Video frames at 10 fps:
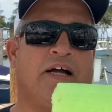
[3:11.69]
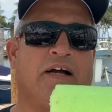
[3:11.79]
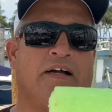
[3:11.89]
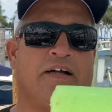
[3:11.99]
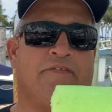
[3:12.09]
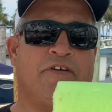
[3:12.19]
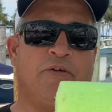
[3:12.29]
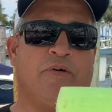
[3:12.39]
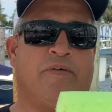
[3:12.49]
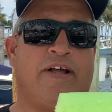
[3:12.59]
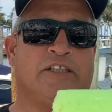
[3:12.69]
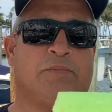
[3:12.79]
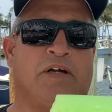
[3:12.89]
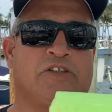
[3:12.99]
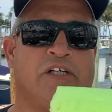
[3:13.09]
if you do it right
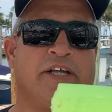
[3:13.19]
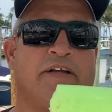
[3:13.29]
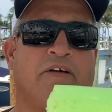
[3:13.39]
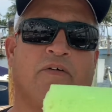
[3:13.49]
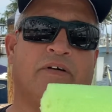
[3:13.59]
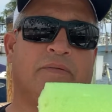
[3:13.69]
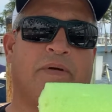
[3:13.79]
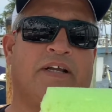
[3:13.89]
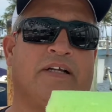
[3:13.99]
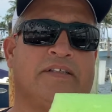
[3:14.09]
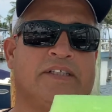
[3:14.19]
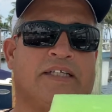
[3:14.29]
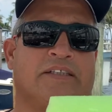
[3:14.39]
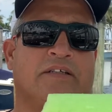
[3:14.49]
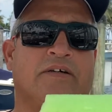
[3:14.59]
especially, or depending on the
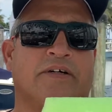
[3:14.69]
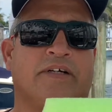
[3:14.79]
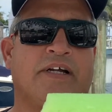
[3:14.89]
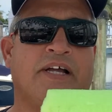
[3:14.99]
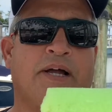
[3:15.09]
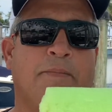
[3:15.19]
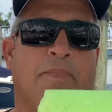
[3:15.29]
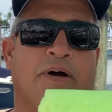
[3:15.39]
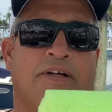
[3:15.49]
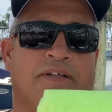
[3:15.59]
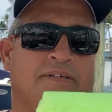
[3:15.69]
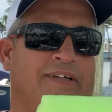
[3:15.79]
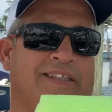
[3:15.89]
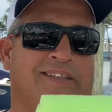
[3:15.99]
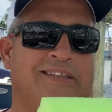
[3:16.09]
size of the hook. But
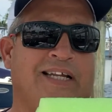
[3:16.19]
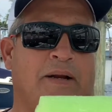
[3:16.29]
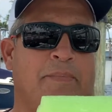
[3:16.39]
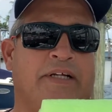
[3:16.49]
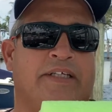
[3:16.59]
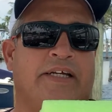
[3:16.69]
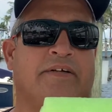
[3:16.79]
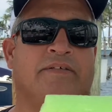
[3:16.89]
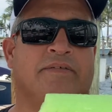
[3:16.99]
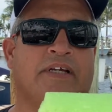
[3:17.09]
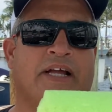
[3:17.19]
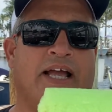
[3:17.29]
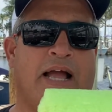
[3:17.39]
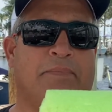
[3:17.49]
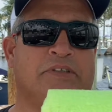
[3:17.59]
it's not a big deal. It
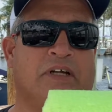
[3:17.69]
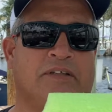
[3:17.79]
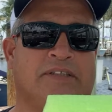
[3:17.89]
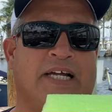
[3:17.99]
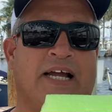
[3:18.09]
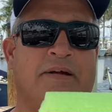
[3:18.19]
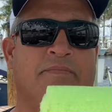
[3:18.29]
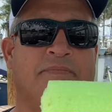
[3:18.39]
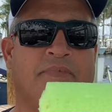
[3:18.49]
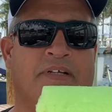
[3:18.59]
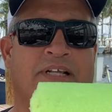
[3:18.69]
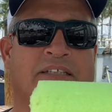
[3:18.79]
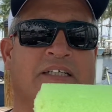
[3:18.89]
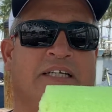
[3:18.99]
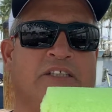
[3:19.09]
happens all the time, and that's
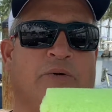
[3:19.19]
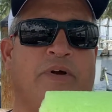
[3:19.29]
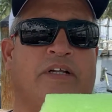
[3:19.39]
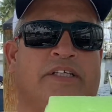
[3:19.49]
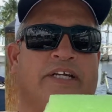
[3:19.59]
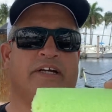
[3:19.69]
an easy way to take care